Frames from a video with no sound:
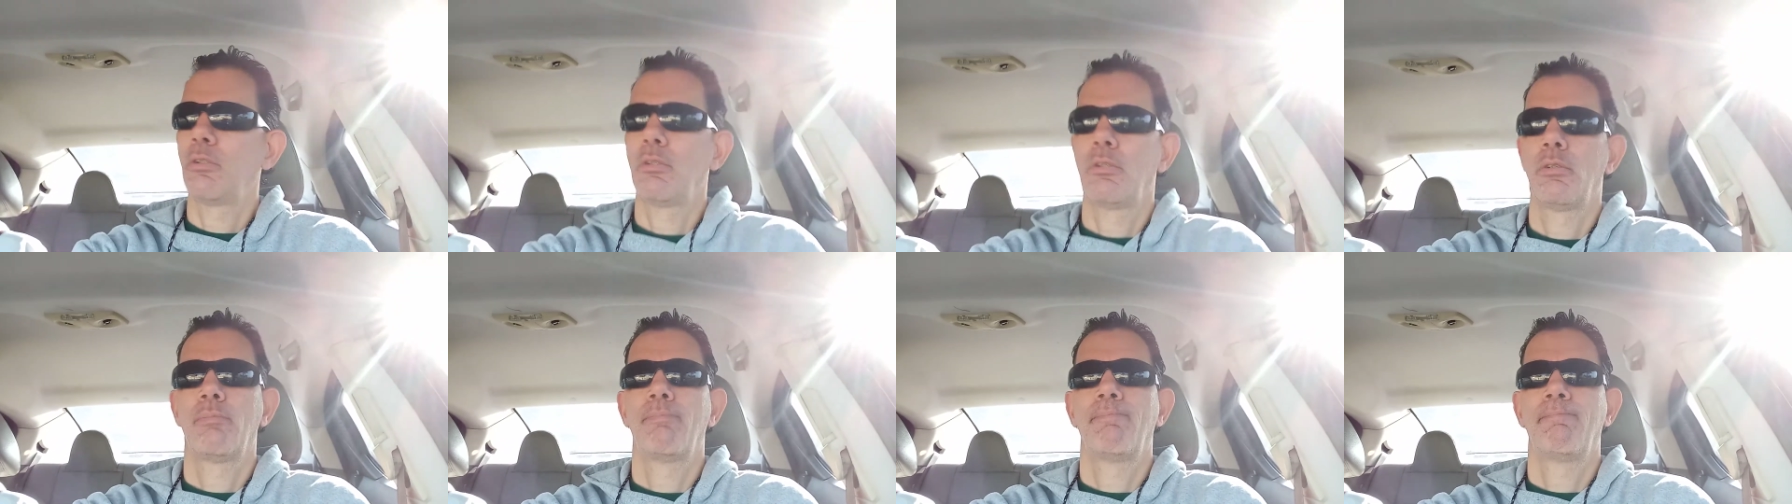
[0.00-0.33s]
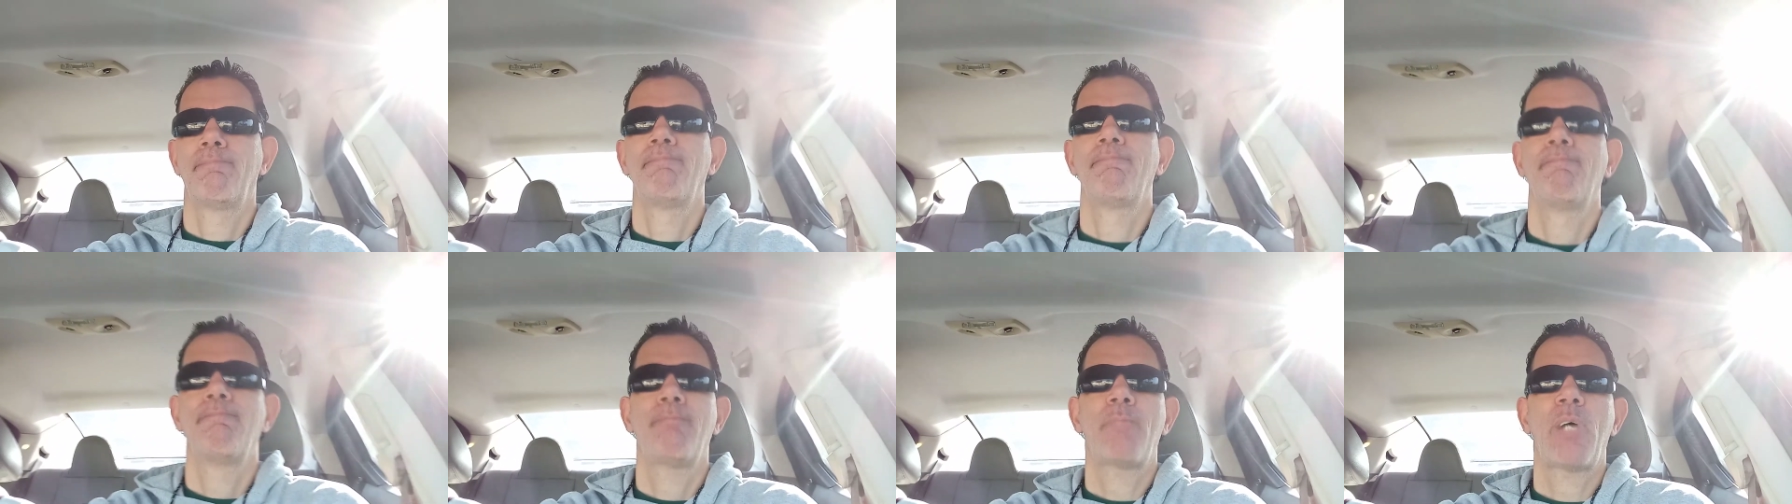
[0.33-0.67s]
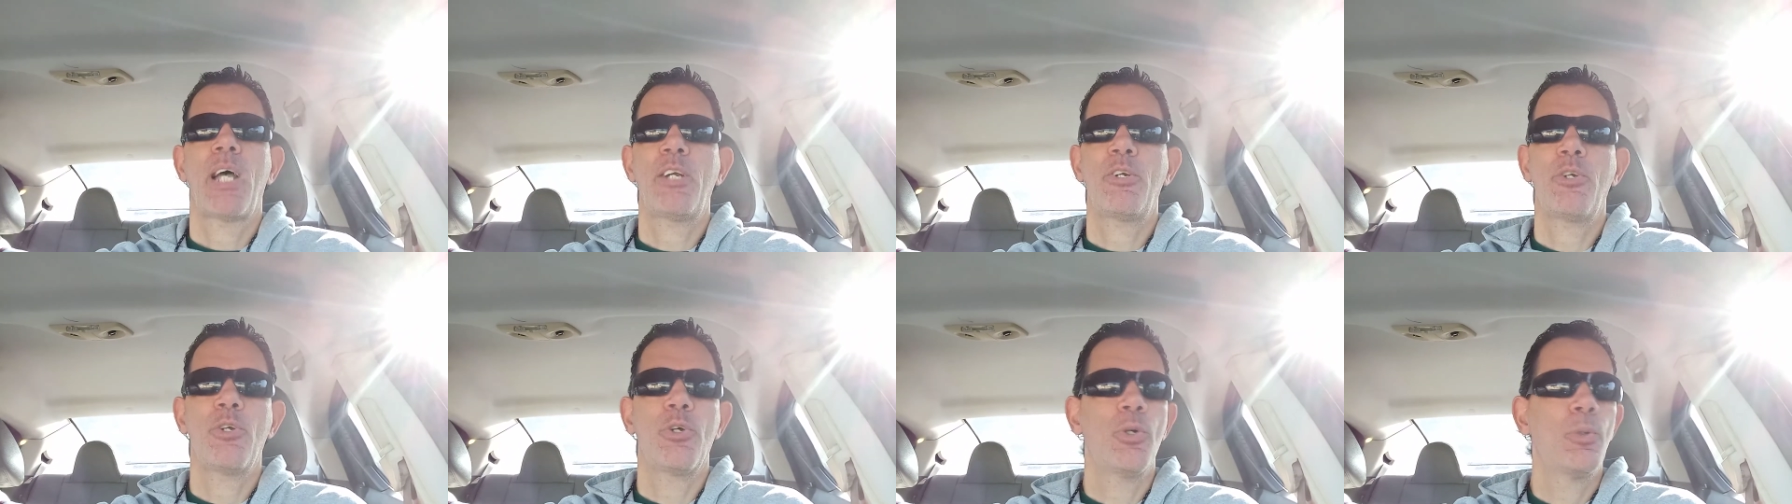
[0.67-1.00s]
I, I, I
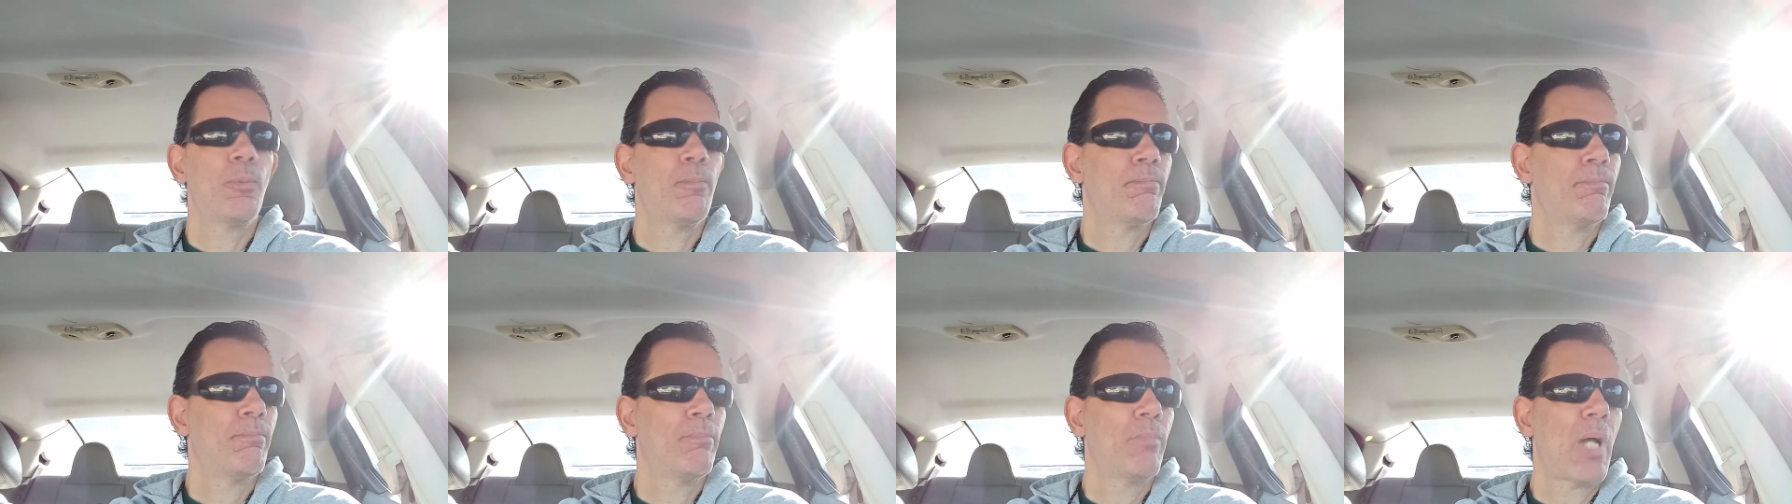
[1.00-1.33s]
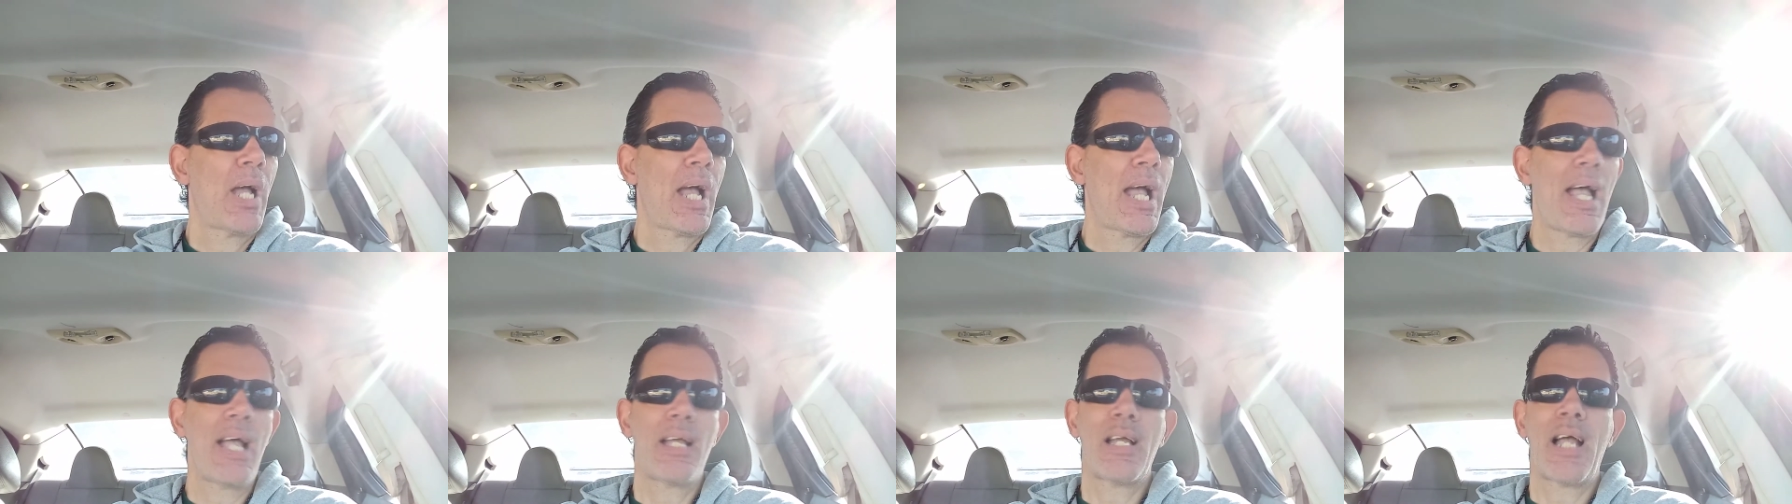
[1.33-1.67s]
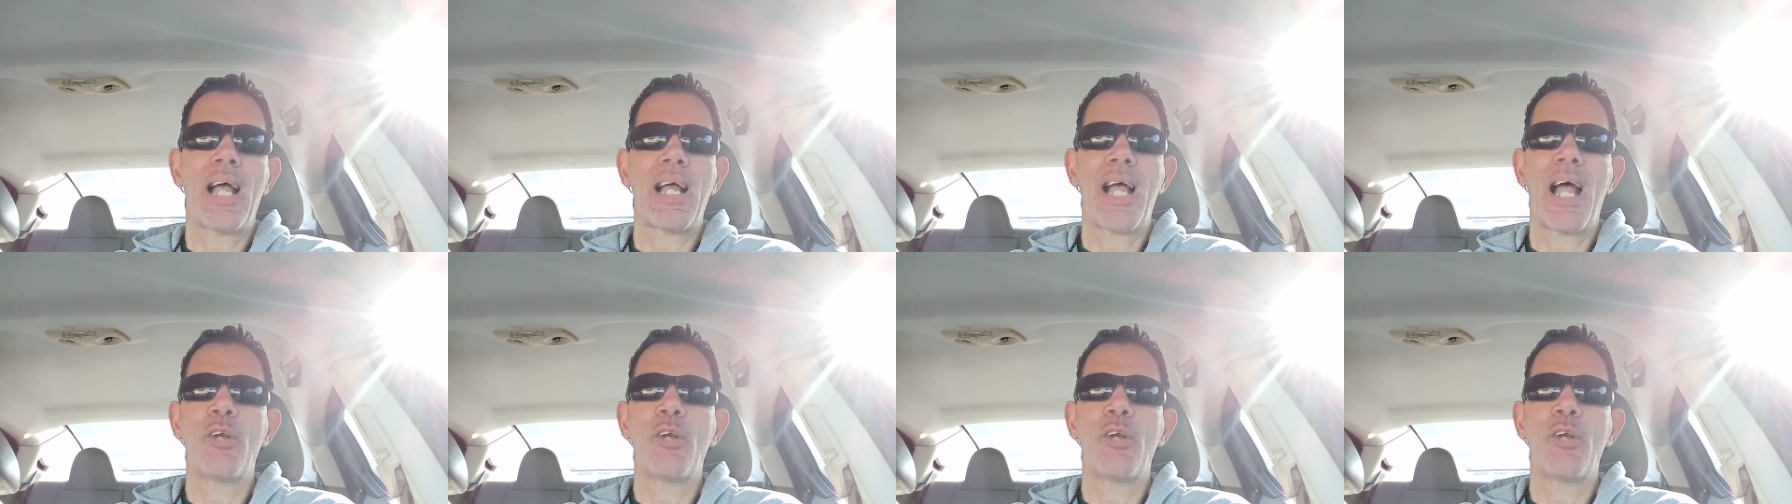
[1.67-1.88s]
do believe in that kind of stuff.